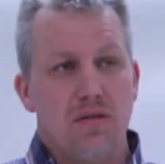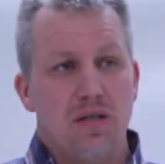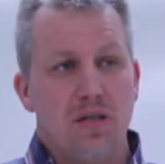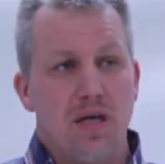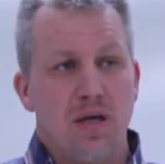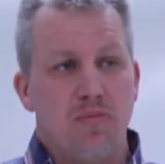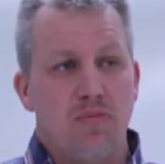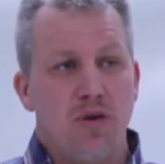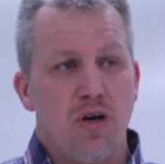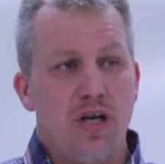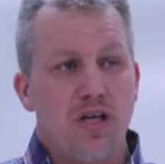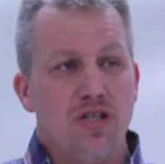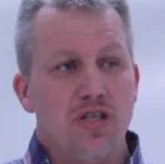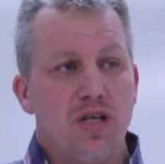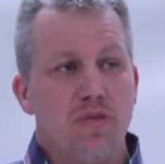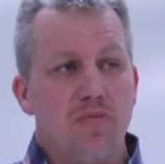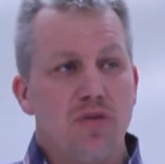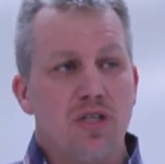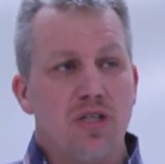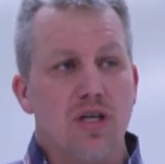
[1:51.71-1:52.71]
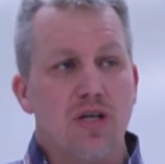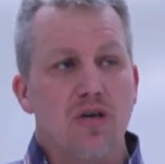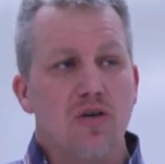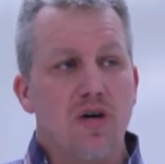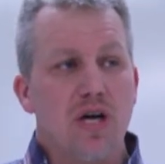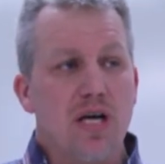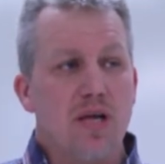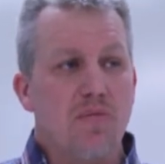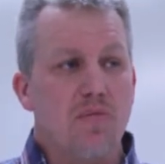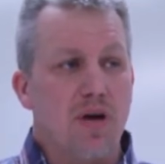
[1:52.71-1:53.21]
Apprenticeship is a
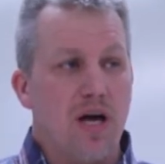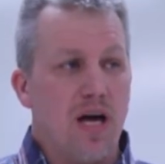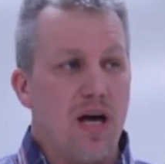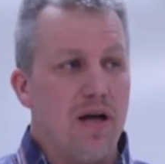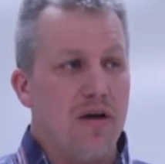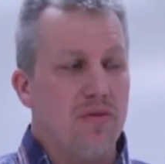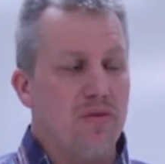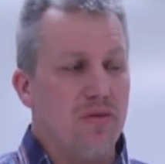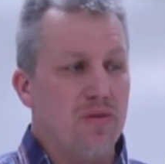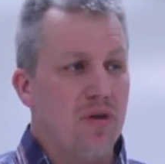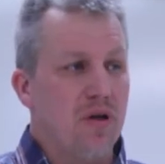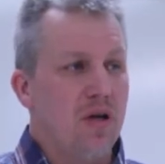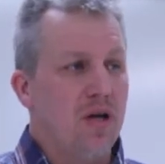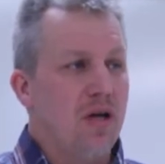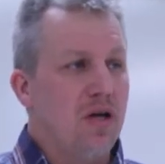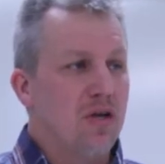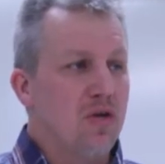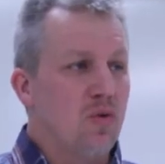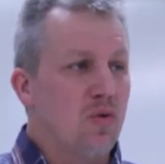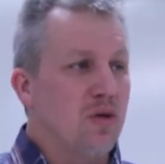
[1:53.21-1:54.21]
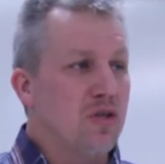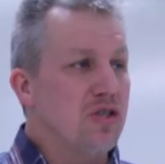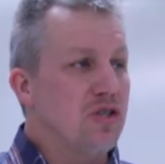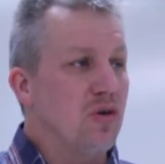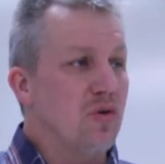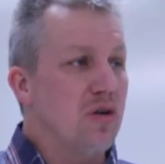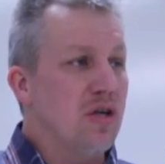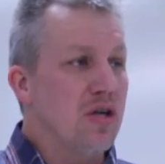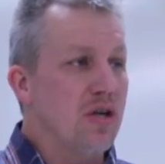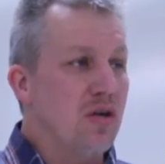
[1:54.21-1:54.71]
great path towards
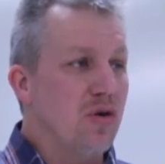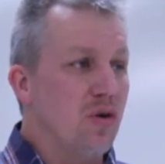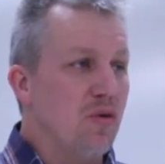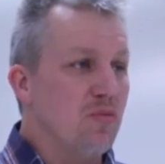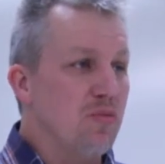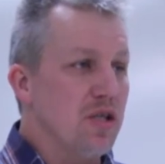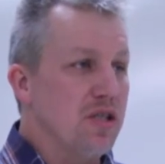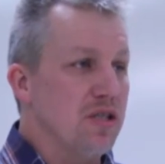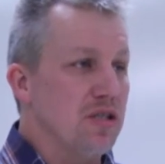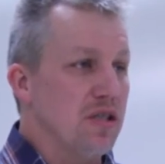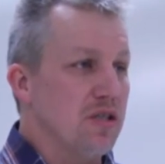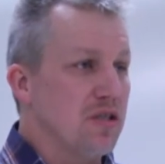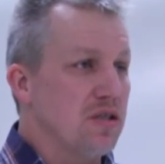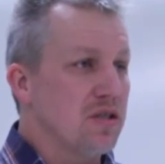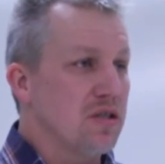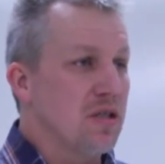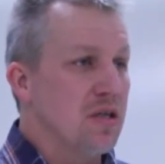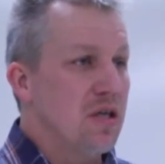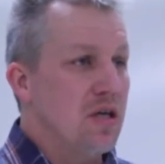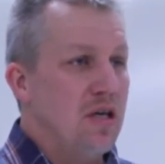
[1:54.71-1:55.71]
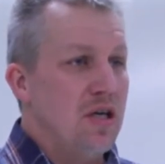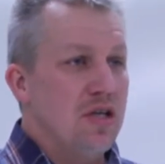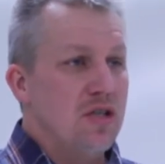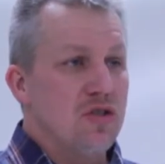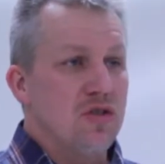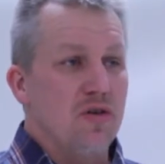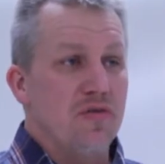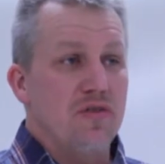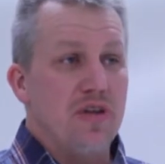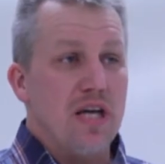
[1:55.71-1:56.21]
owning your own business.
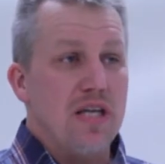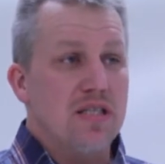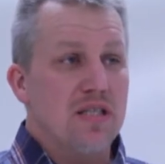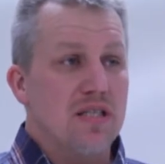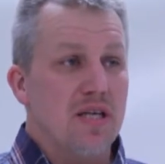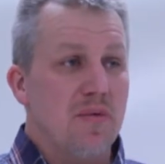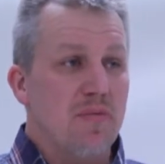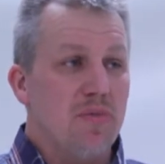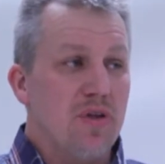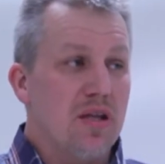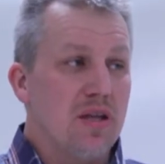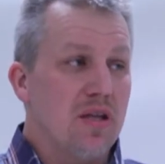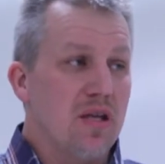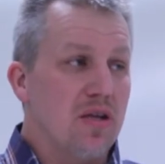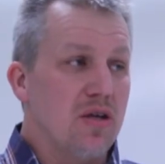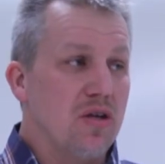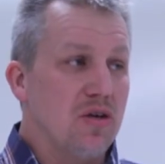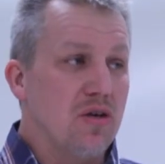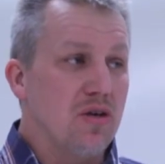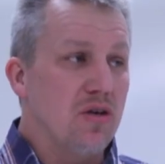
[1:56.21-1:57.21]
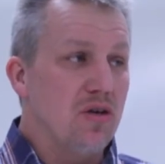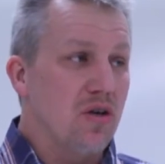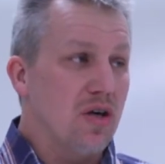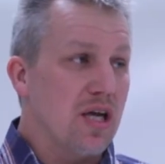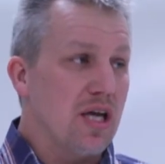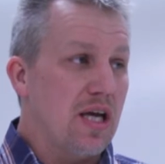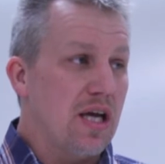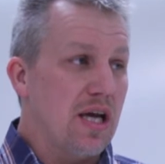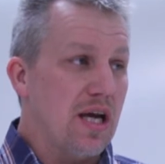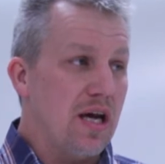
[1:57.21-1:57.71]
So if that's something that you're
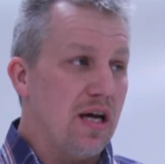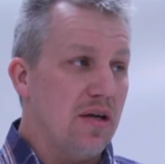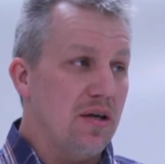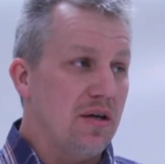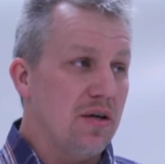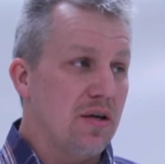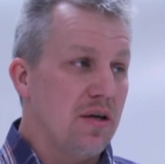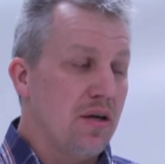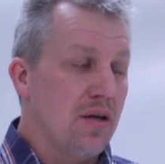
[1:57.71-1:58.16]
looking at,